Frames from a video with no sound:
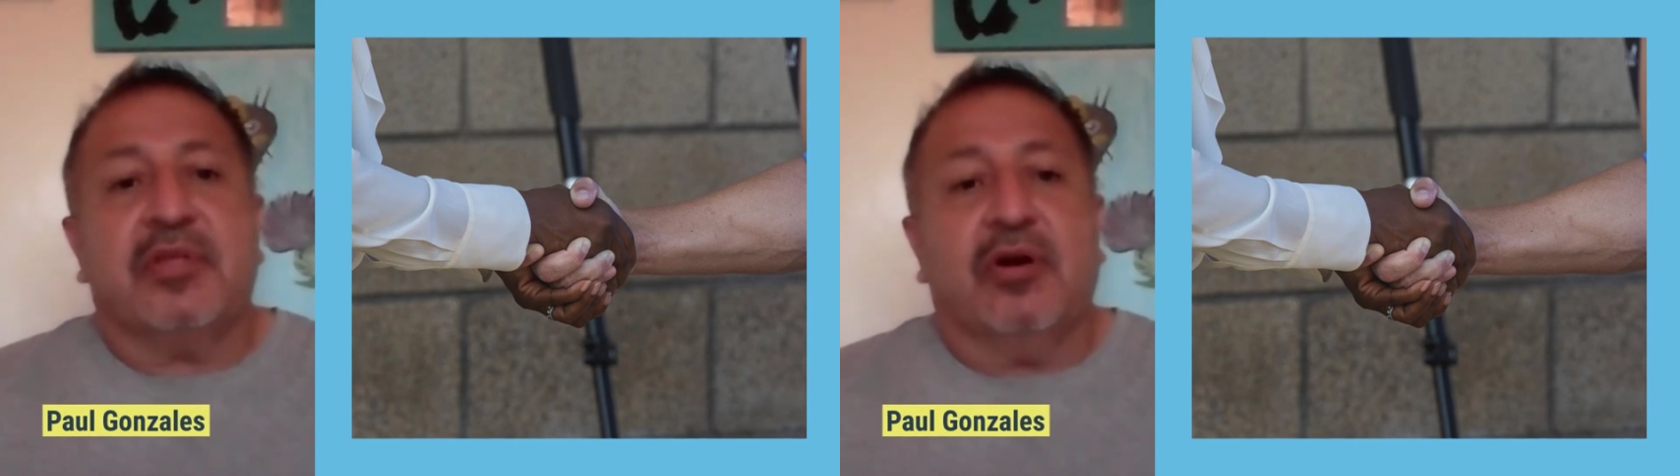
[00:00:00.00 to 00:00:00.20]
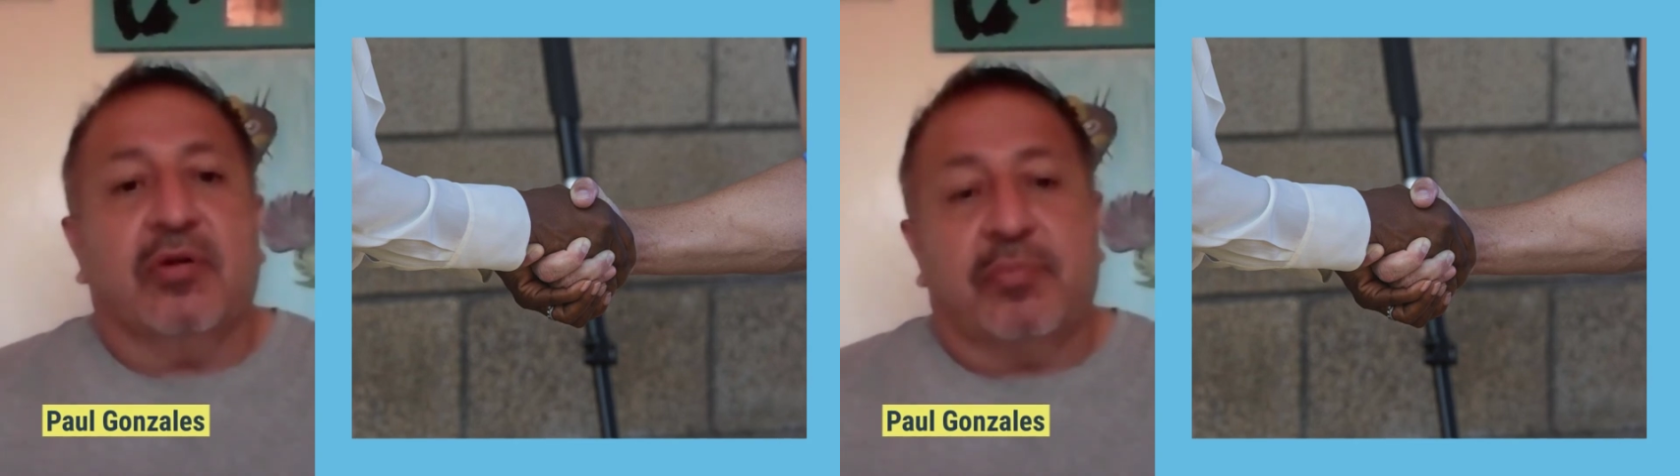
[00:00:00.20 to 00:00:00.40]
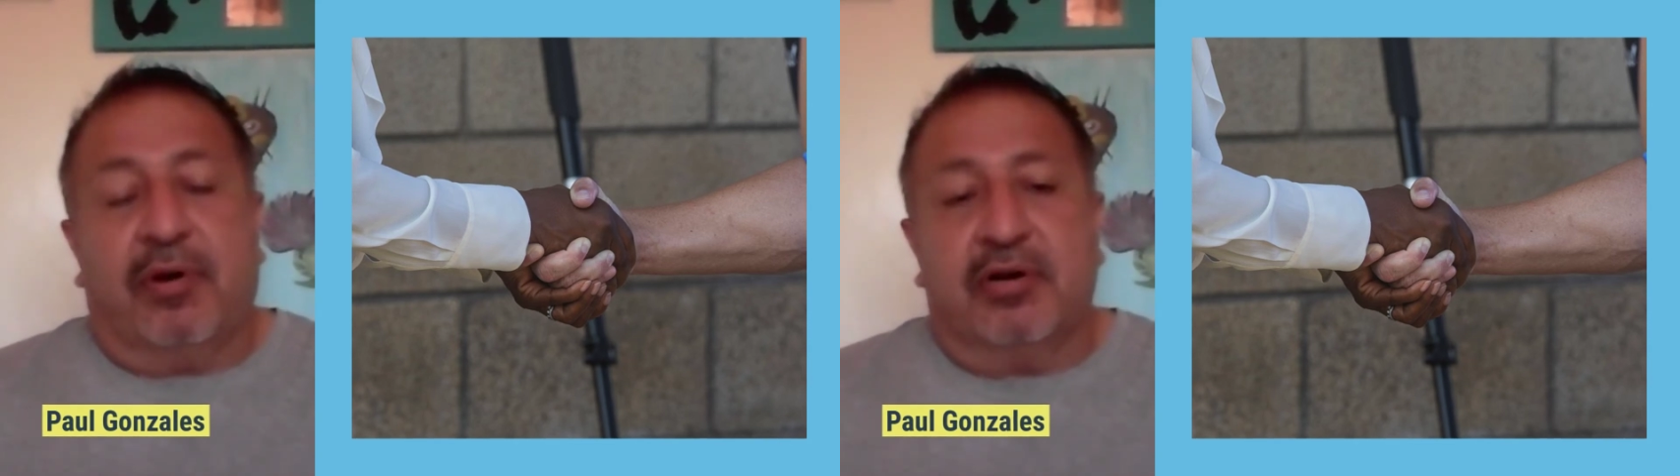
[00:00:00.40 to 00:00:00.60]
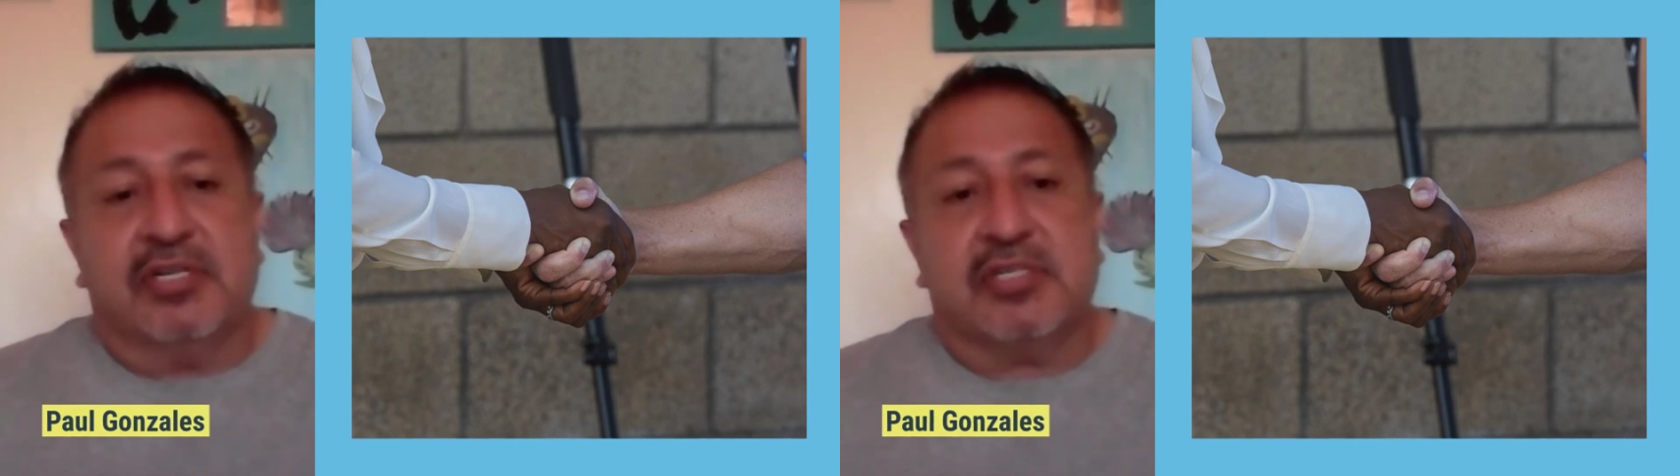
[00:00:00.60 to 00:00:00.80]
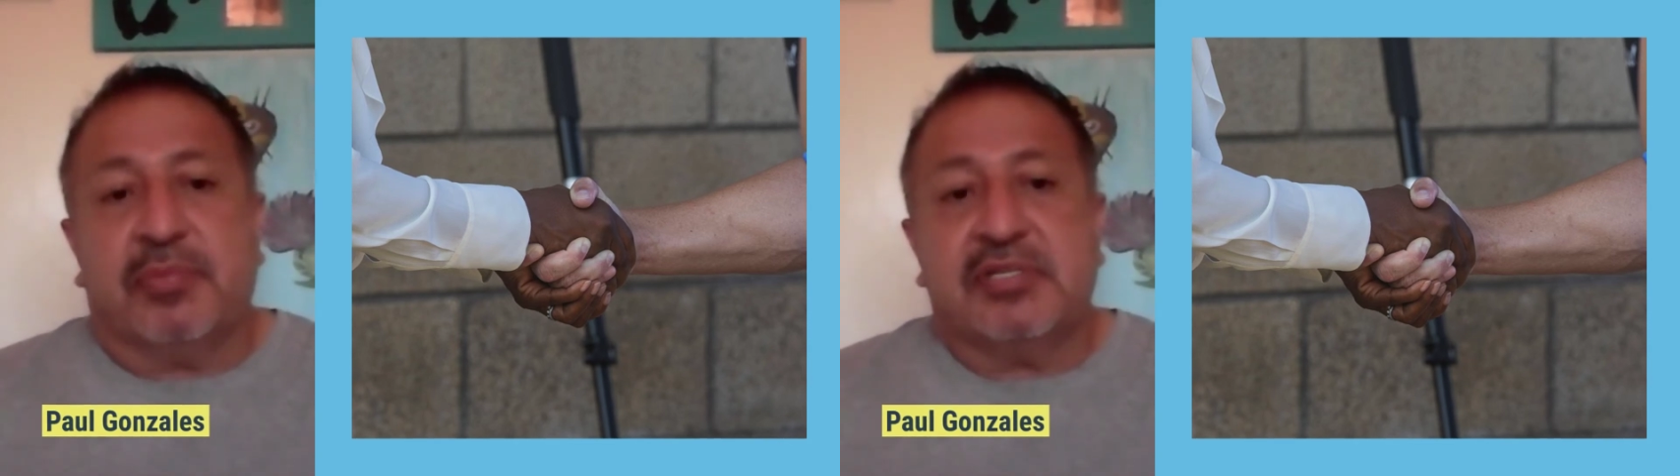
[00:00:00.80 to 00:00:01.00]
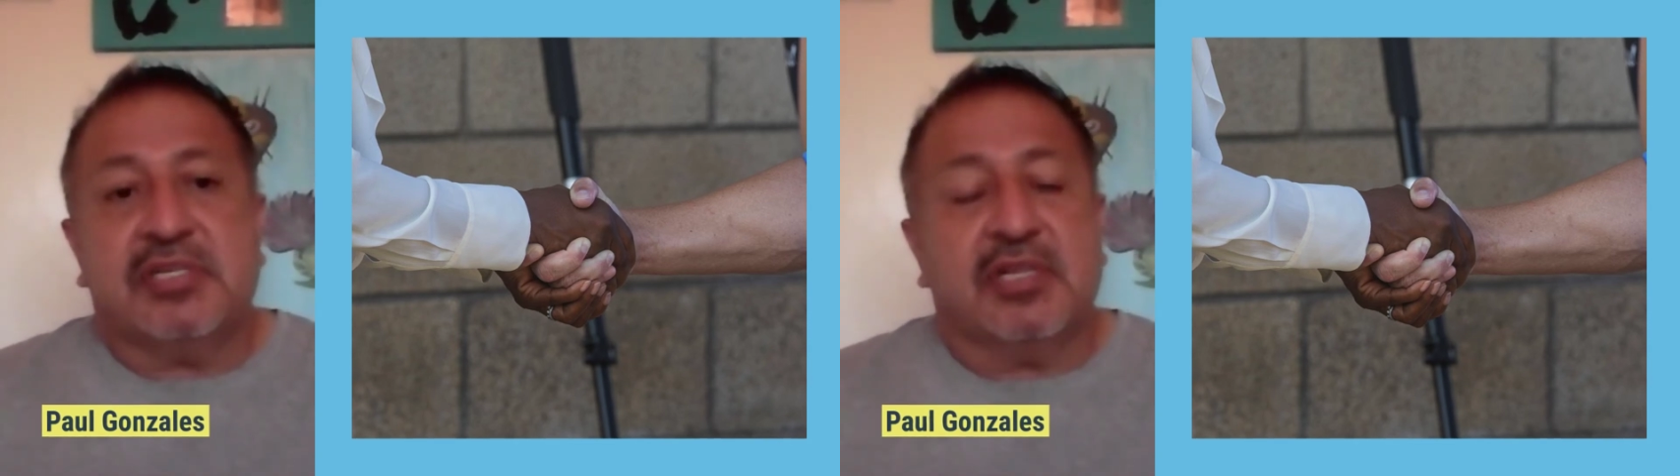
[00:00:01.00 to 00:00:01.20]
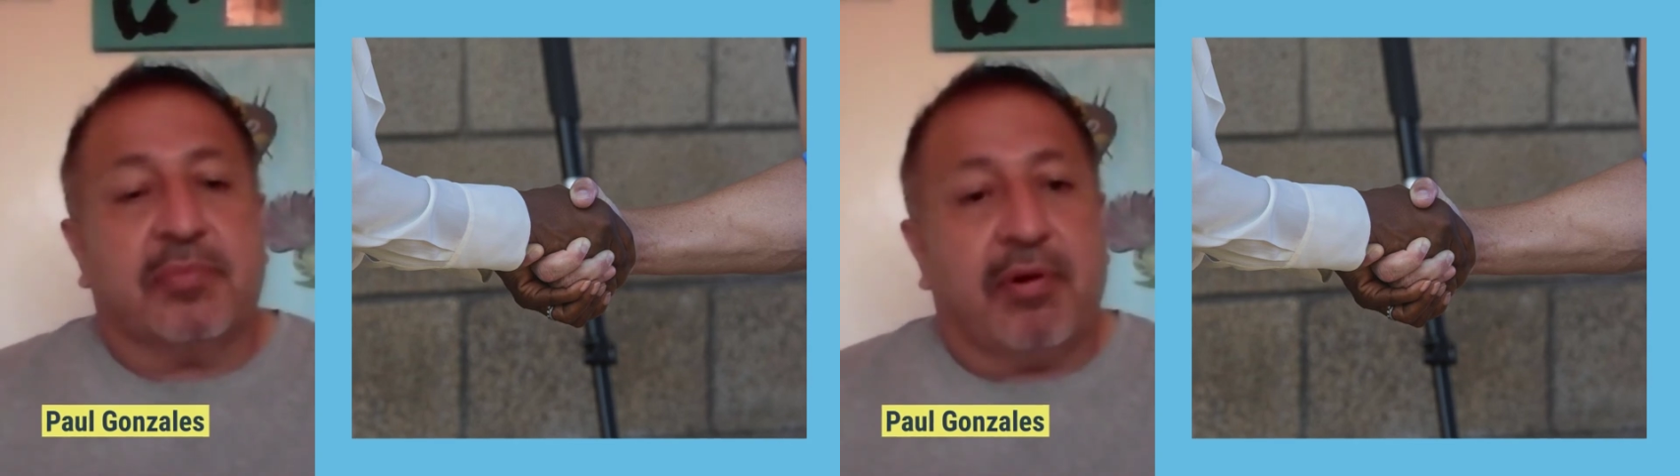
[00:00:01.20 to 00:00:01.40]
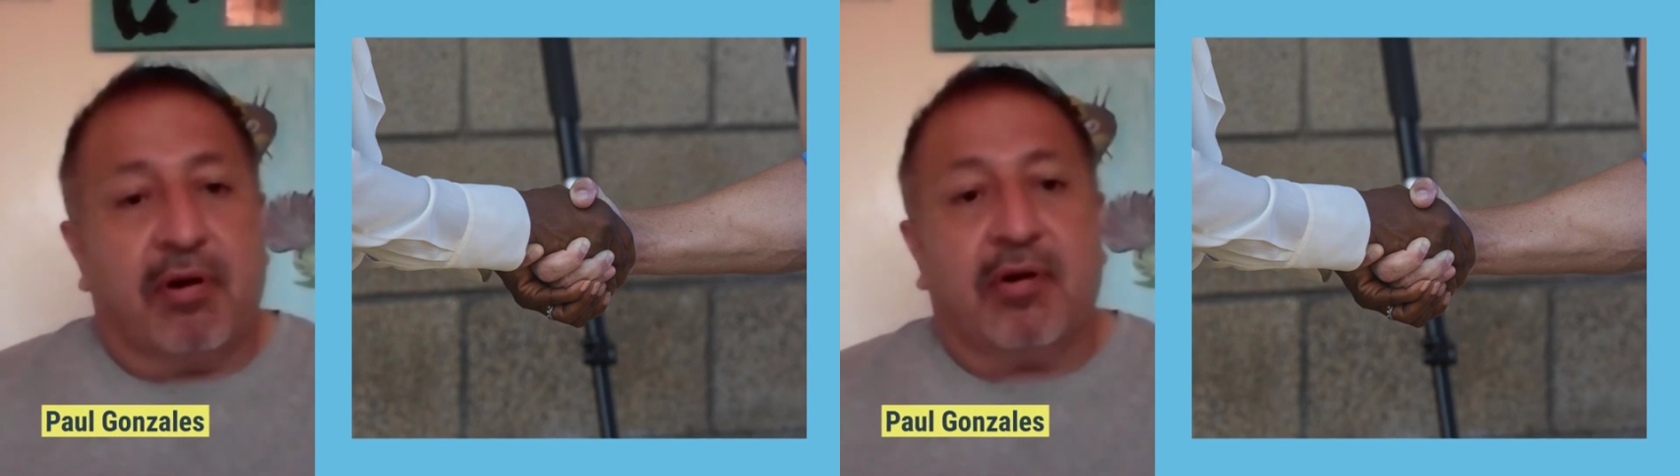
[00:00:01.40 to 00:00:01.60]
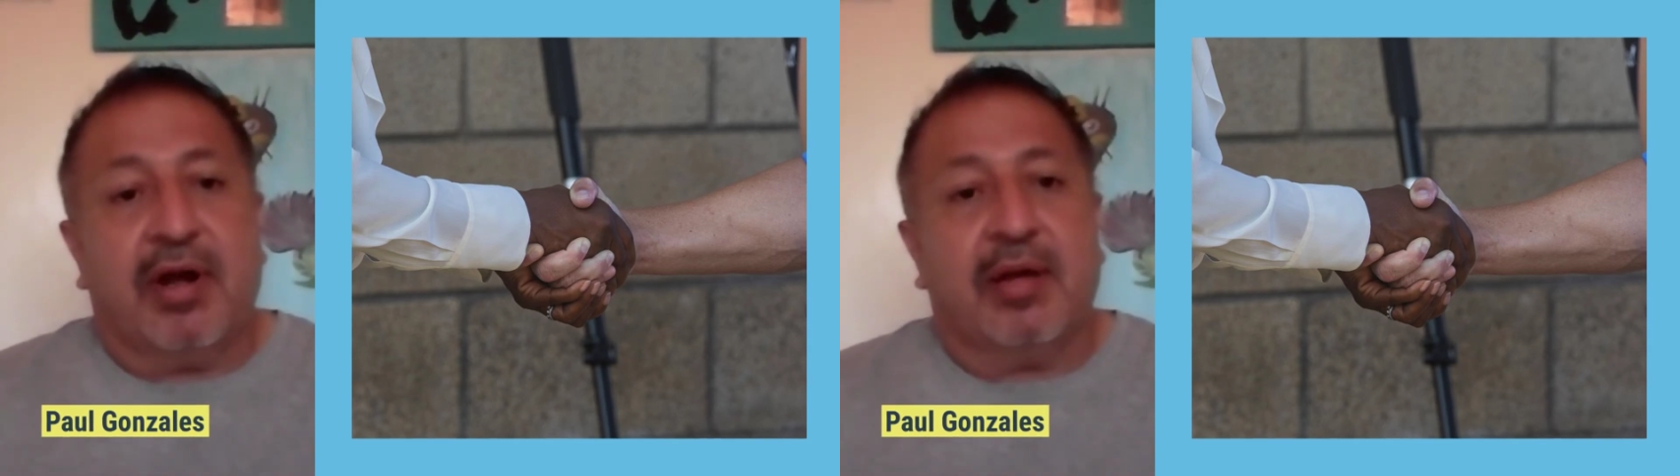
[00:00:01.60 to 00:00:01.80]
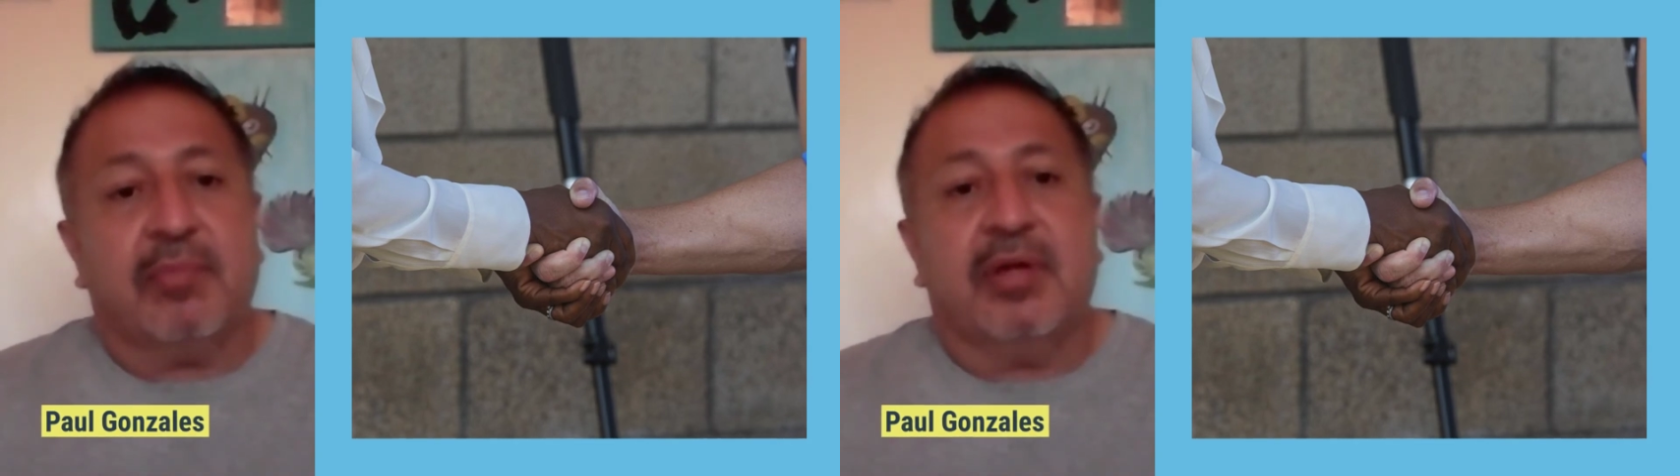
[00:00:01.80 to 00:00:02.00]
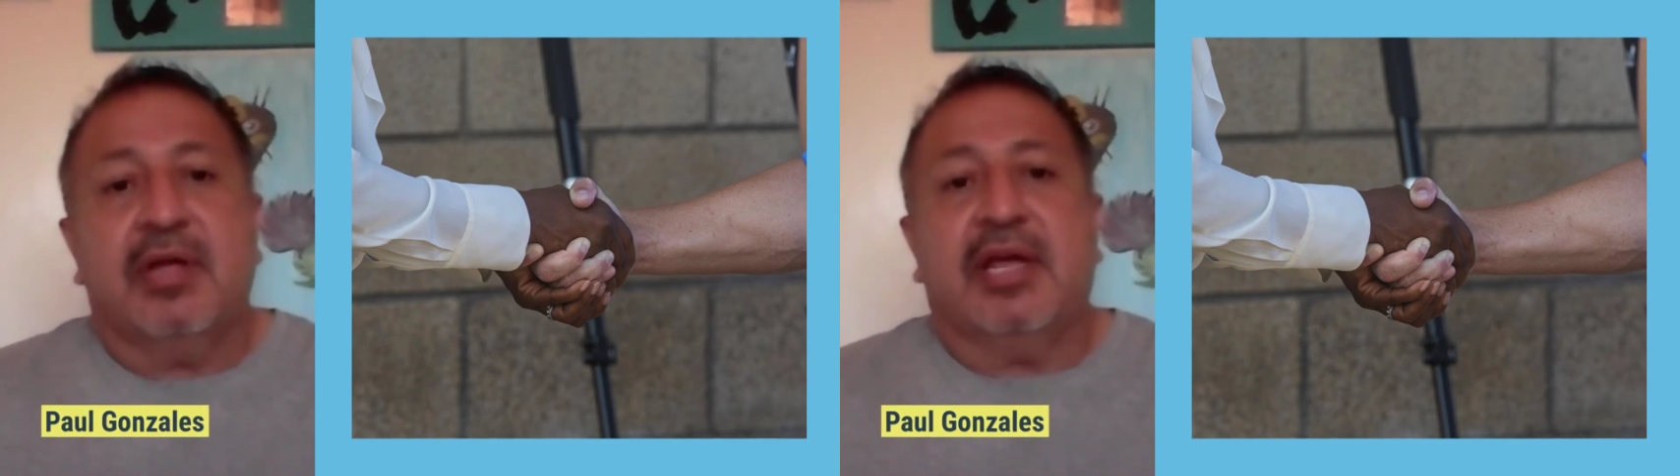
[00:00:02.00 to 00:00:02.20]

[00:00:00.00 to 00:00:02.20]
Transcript: you know, and the participants in the program.